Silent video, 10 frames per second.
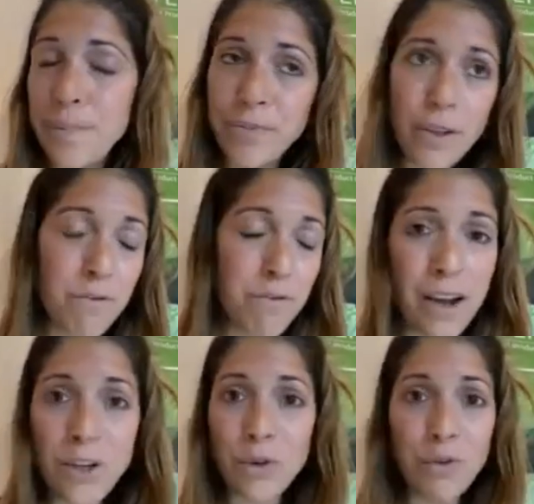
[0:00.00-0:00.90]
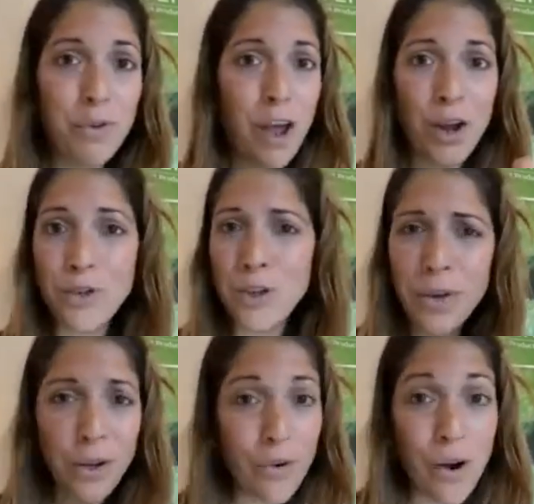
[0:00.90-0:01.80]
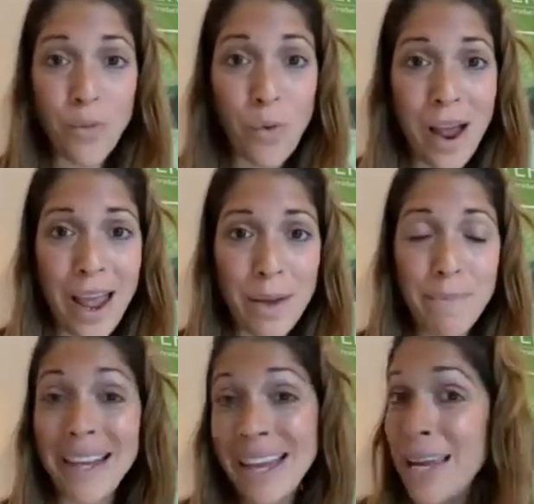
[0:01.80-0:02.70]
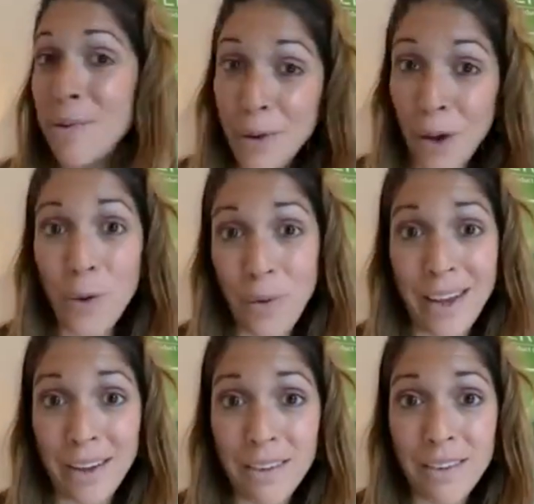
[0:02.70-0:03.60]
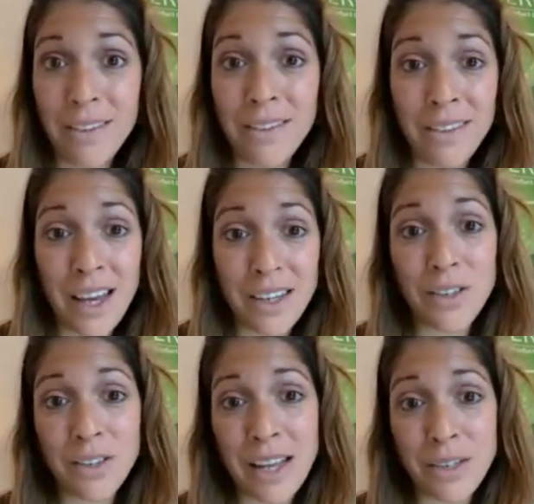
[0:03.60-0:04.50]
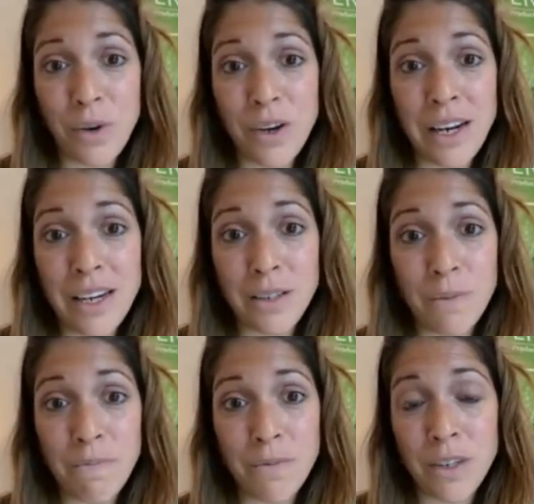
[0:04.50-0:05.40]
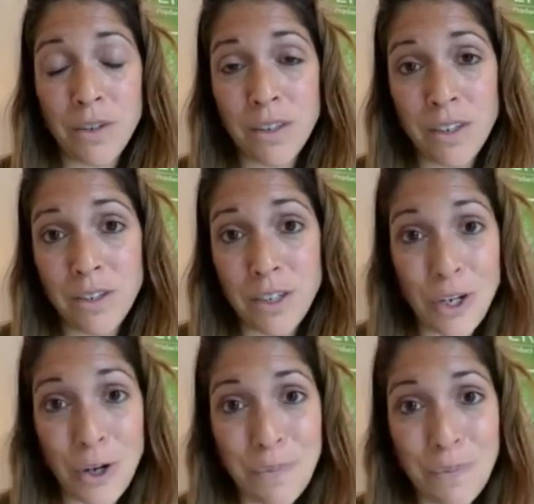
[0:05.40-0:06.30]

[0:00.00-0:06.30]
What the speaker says: find your flow, do it your own way, but keep going. That's what you need to do.